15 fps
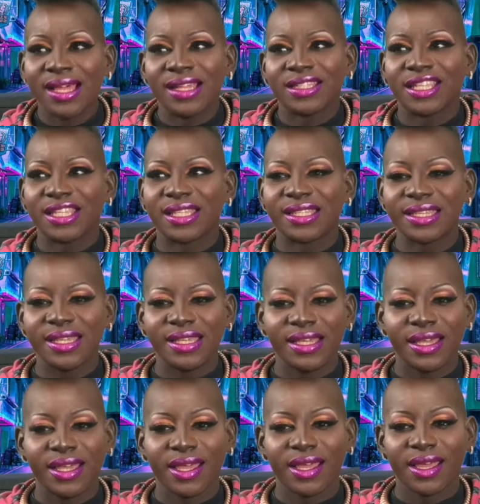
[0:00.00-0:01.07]
To
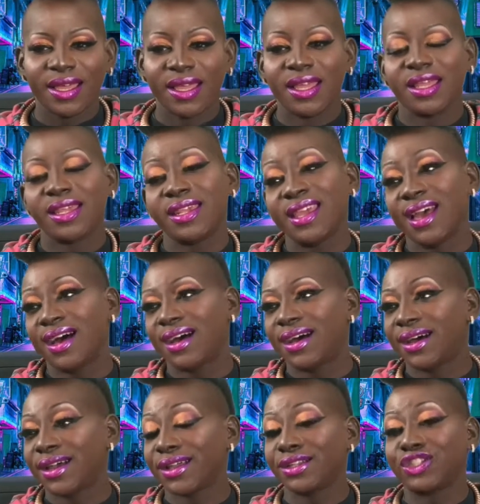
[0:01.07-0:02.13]
see young